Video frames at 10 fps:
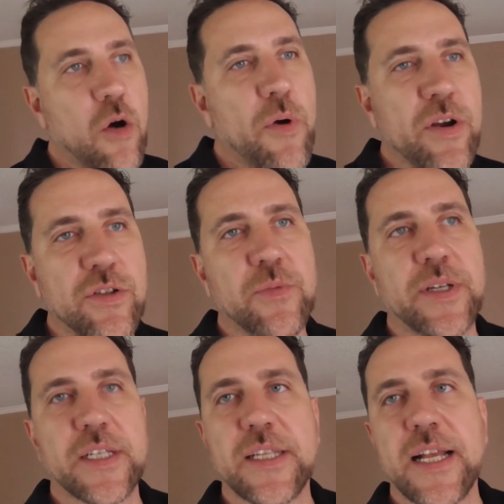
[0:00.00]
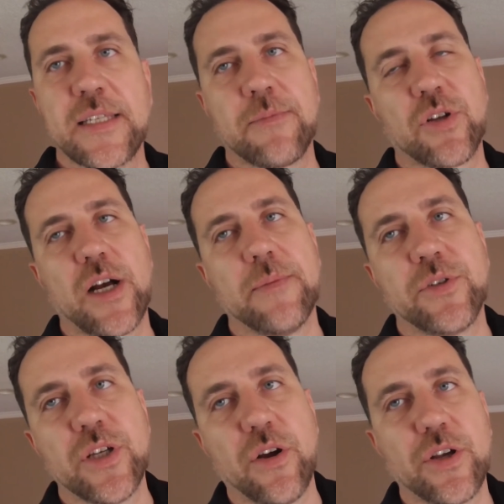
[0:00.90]
We also understand
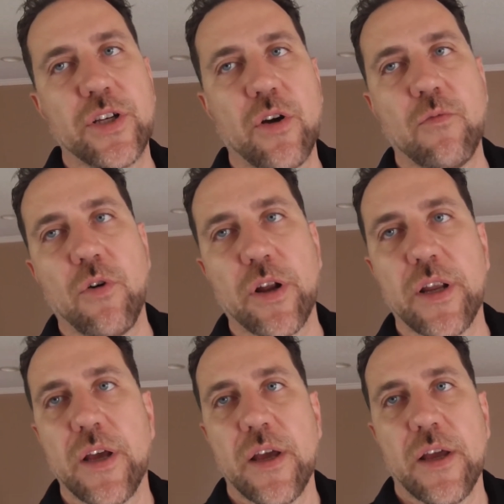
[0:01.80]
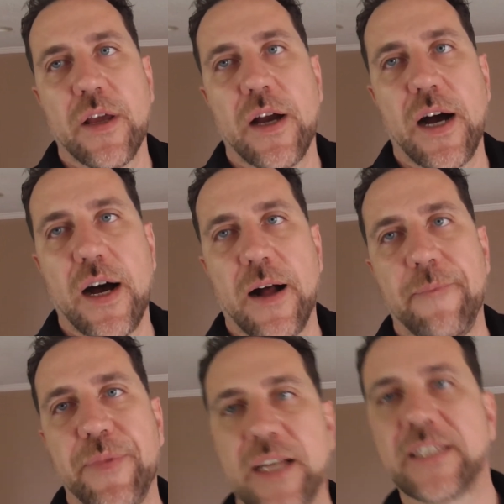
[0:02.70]
sometimes, you don't want
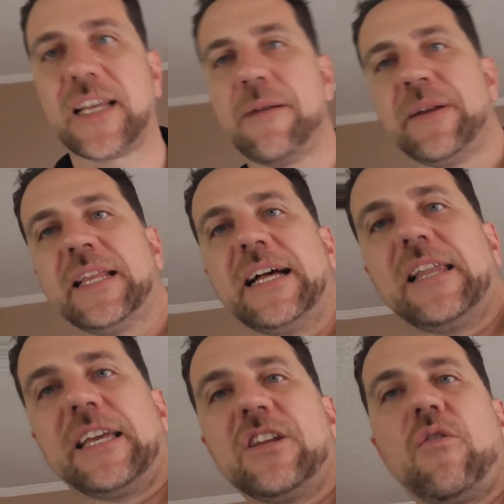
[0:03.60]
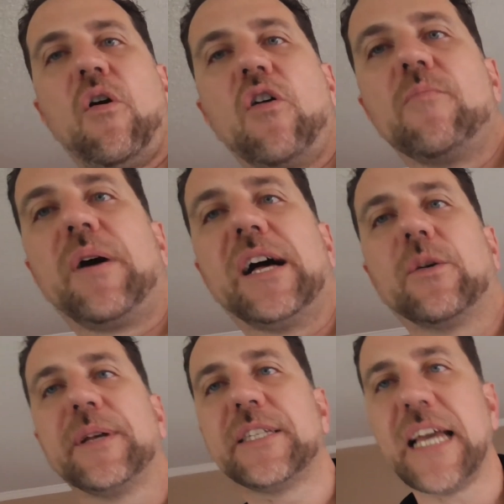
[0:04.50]
us to come in like Home
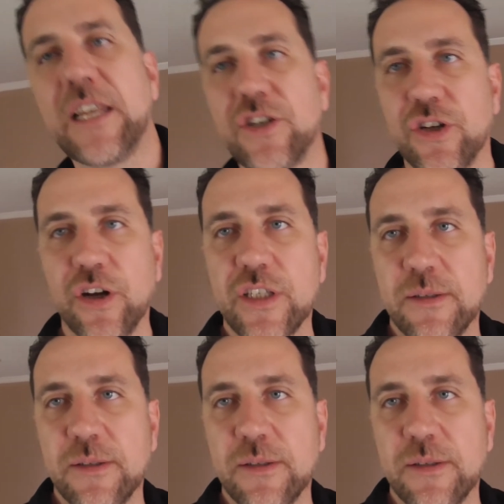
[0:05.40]
Buyer Louisiana shirt.